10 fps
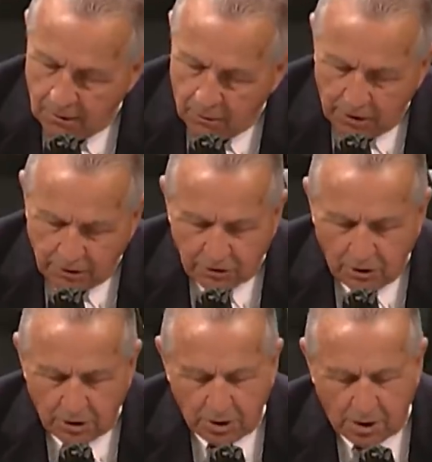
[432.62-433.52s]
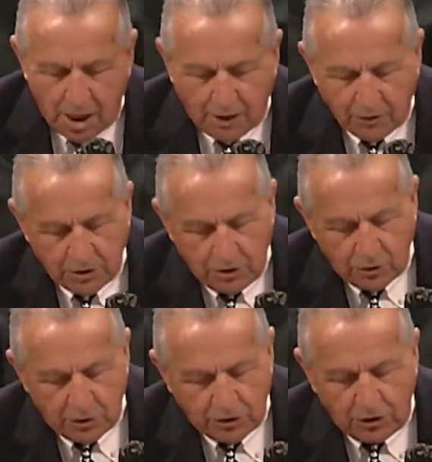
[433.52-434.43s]
We also look to Congress
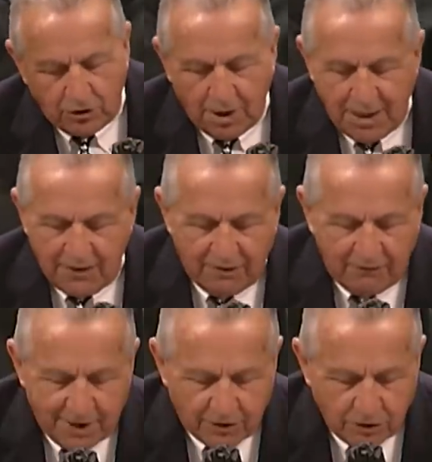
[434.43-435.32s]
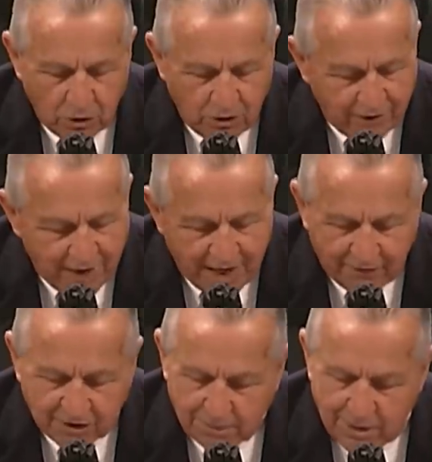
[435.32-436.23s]
to ensure that veterans who
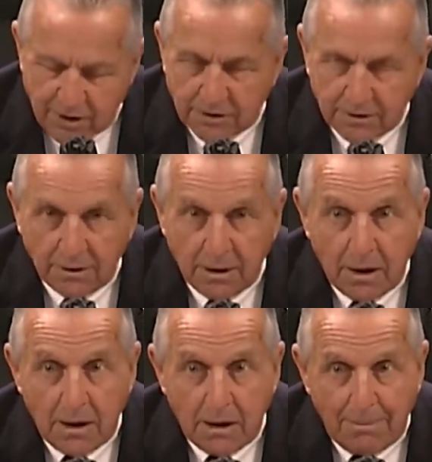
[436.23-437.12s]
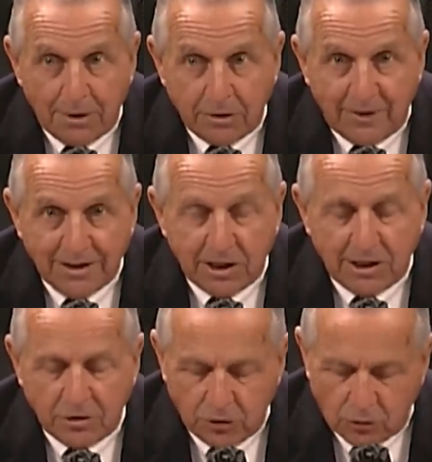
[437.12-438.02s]
have experienced military
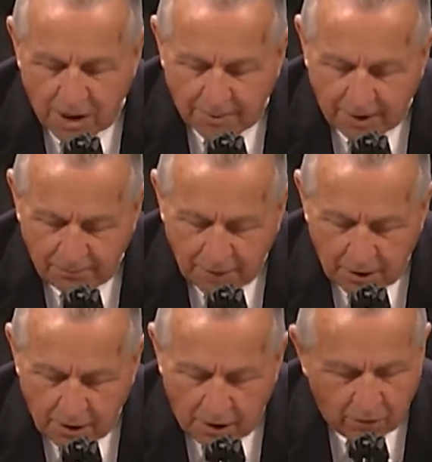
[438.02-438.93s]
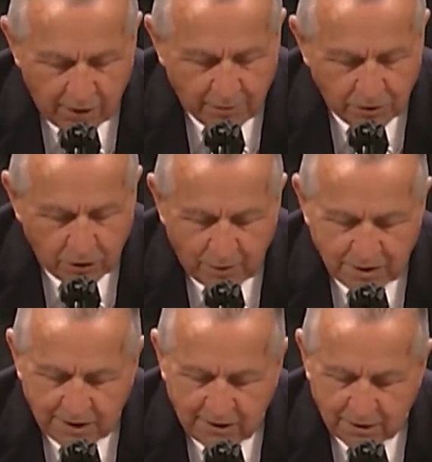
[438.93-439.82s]
sexual trauma are able to
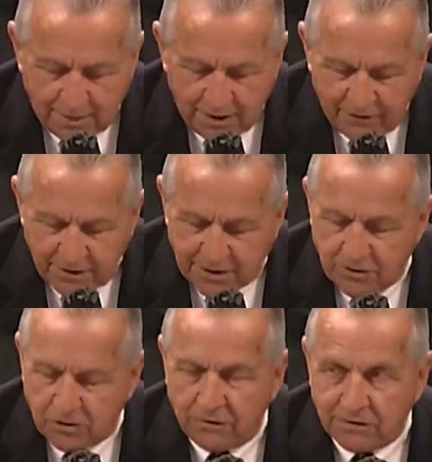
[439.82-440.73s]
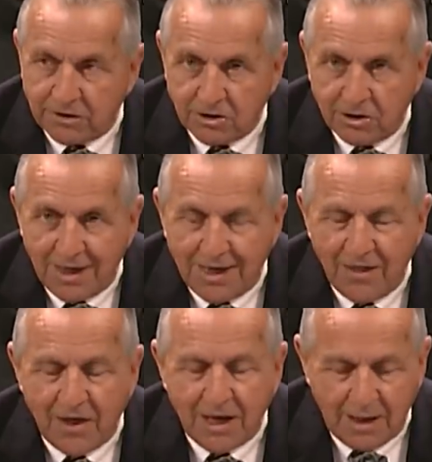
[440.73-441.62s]
receive the benefits and services
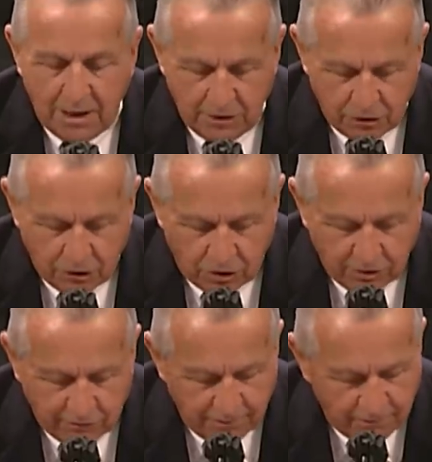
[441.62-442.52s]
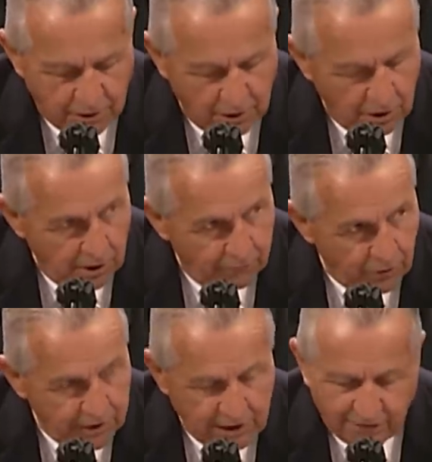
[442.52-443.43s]
they deserve.
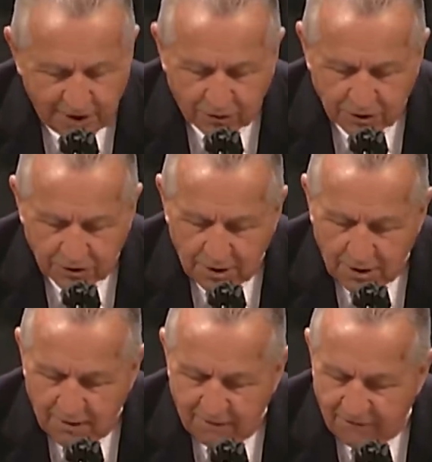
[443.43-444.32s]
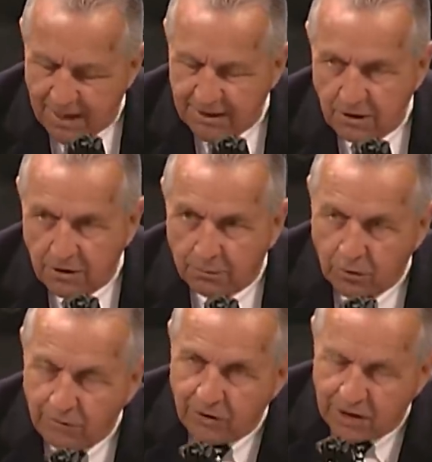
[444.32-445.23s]
For these veterans, fighting to
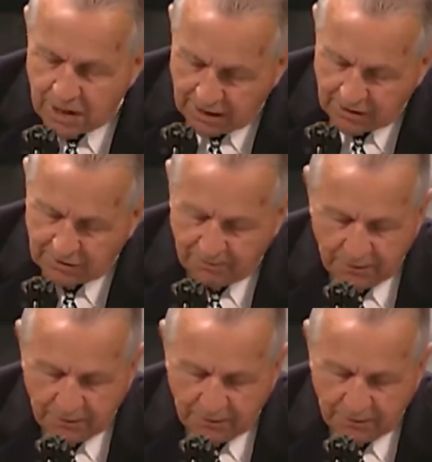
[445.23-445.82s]
prove their case